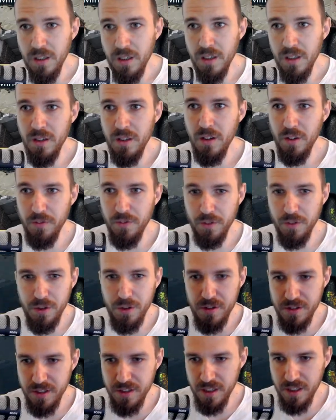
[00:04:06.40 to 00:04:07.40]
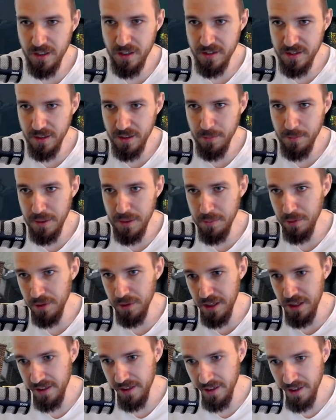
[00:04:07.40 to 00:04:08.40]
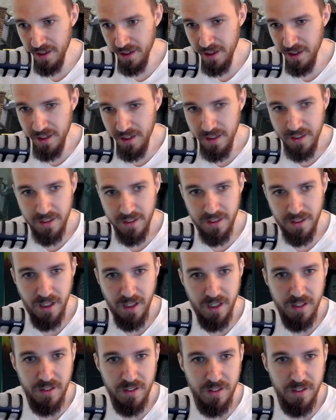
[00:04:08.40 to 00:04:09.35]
of course, there are some people that can't